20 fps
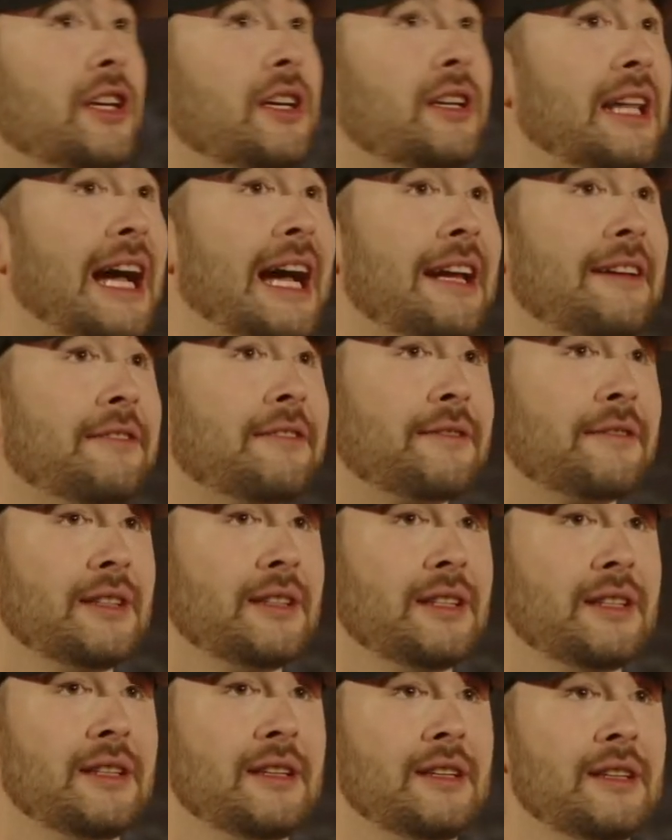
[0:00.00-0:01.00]
life,
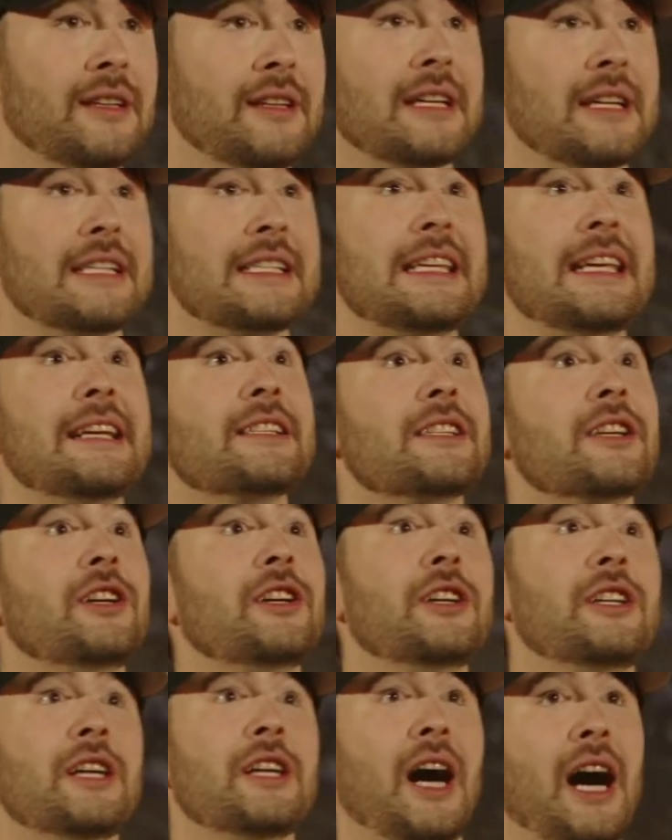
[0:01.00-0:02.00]
because he is a
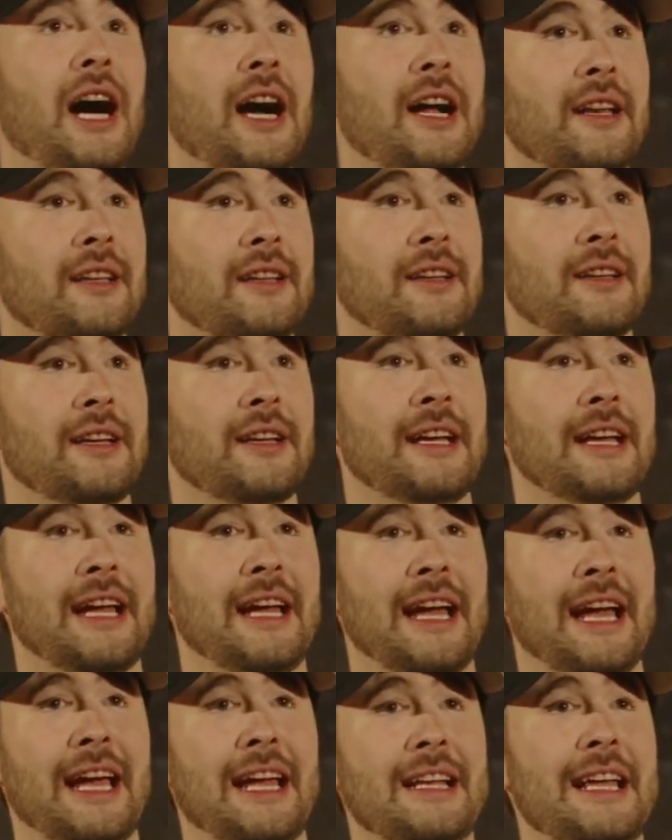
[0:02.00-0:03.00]
good God.
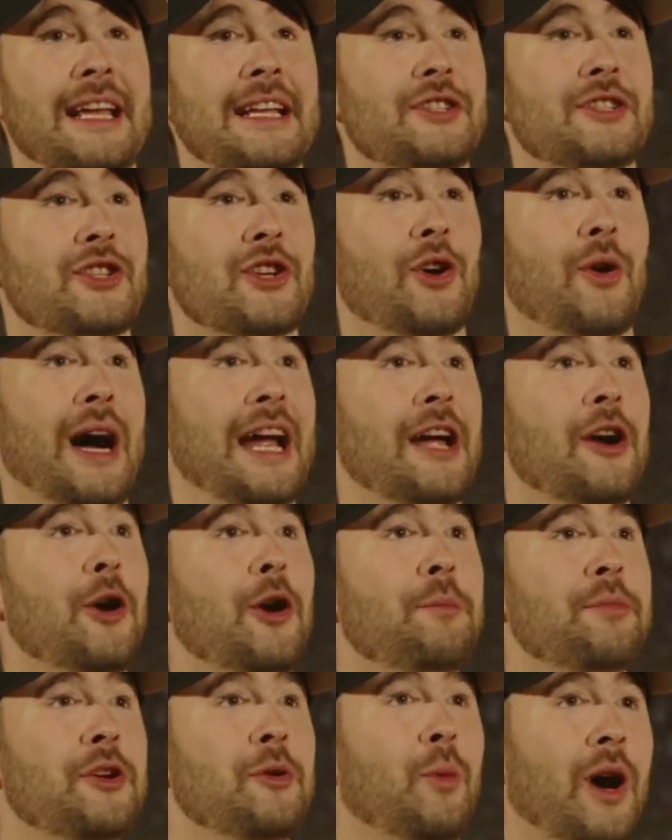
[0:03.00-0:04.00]
And so I hope
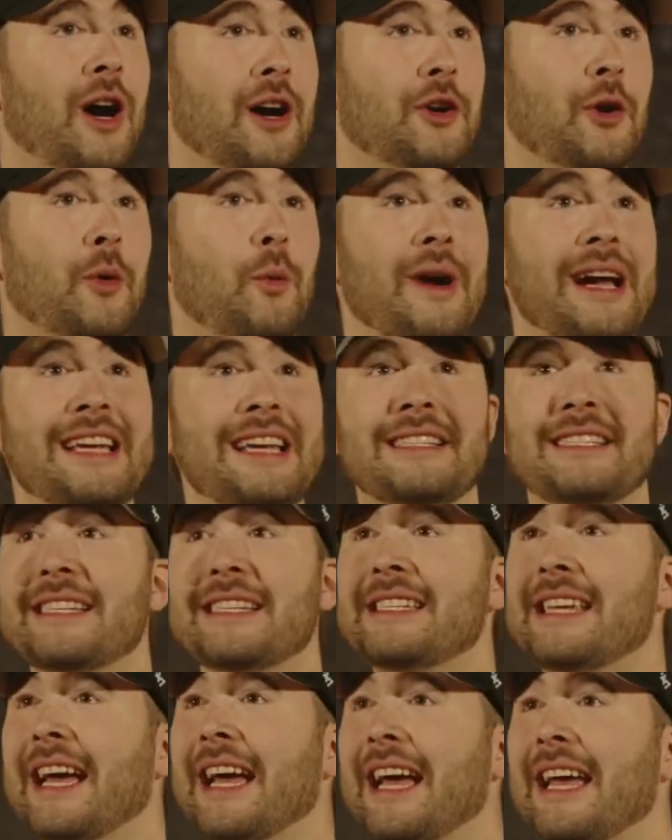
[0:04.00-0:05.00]
you walk away
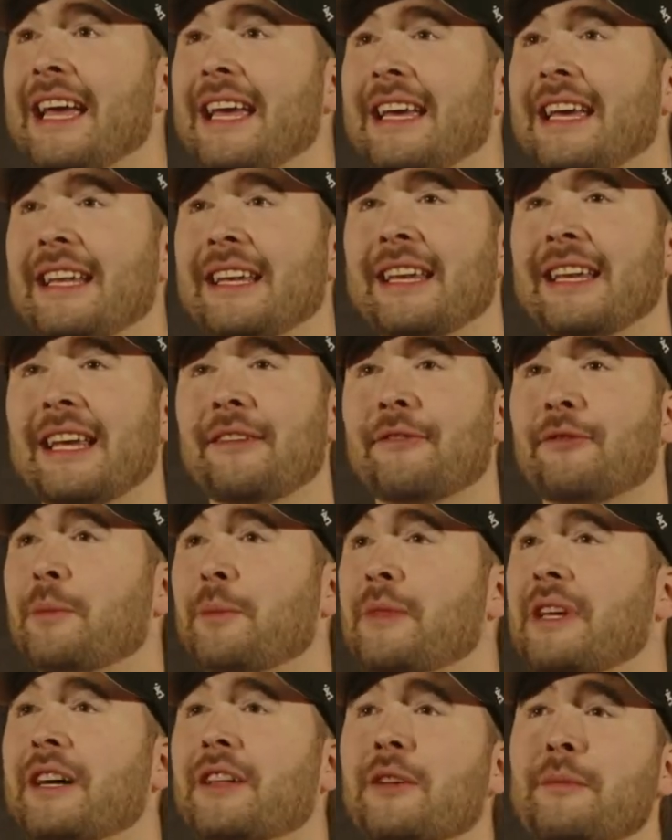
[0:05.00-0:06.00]
today and from
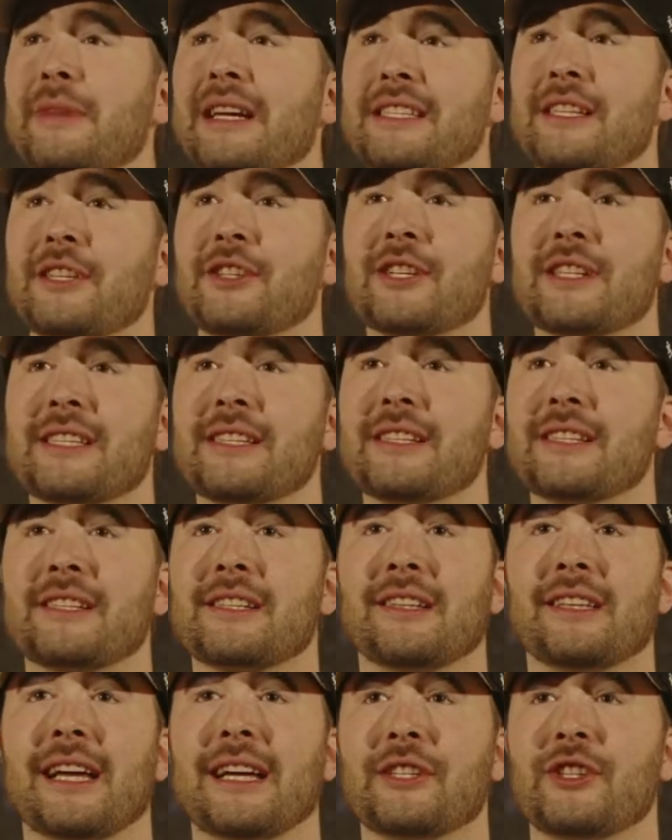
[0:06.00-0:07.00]
the other messages in this
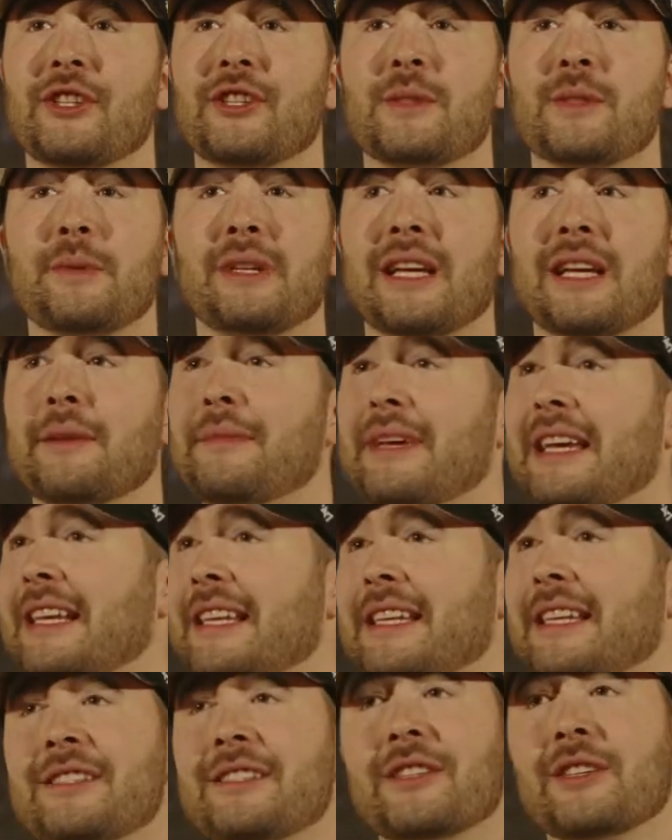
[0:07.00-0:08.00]
collection just being like, man,
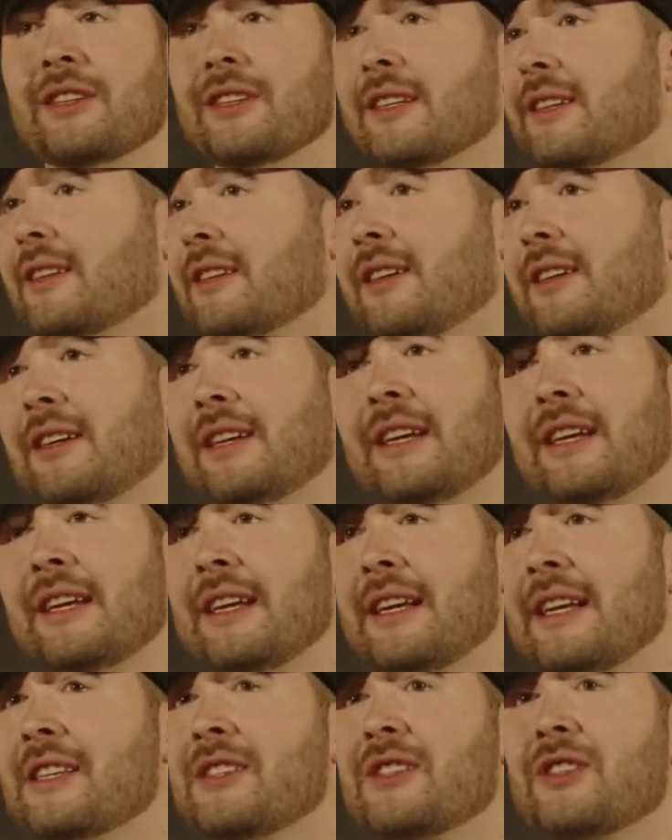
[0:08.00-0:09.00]
he's good.
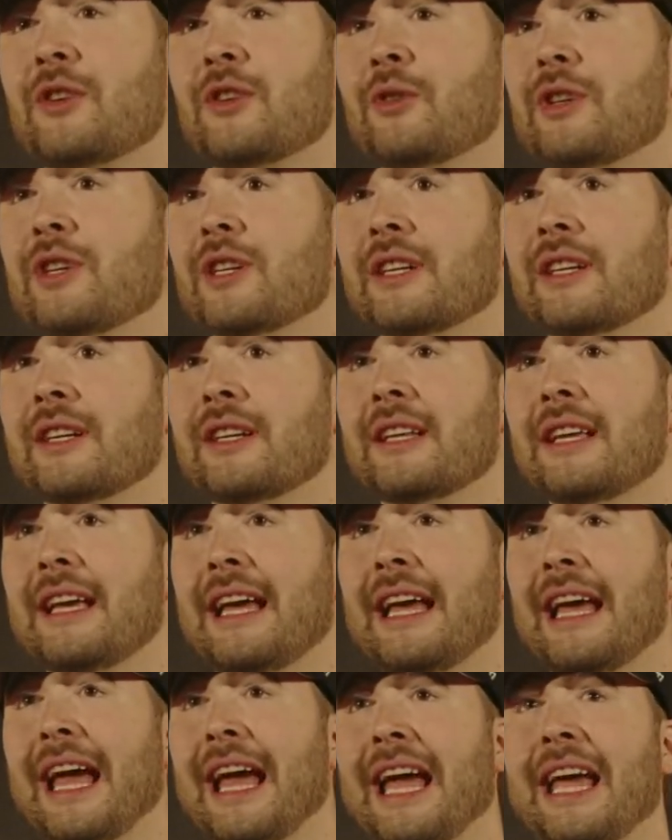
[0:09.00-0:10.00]
He's so good.
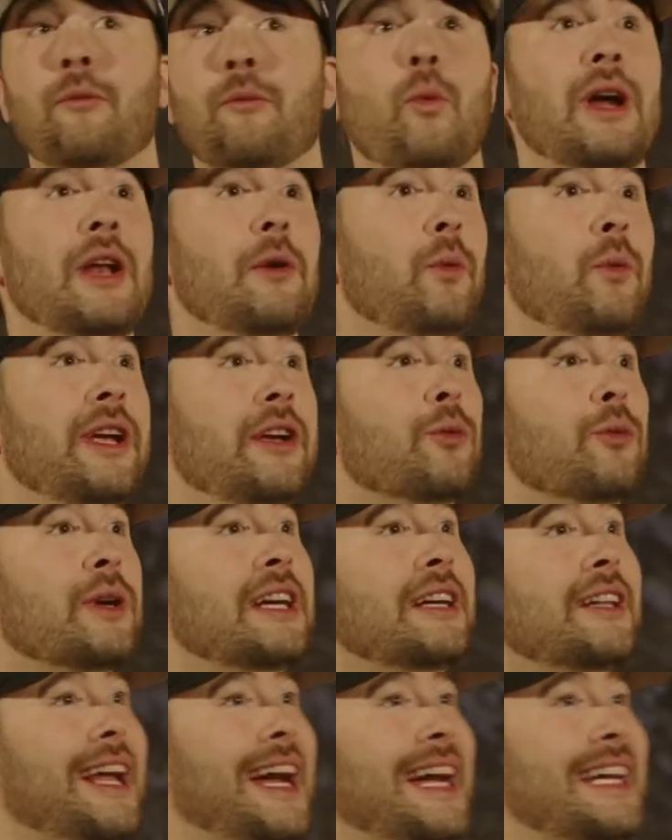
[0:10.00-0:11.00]
And when we realize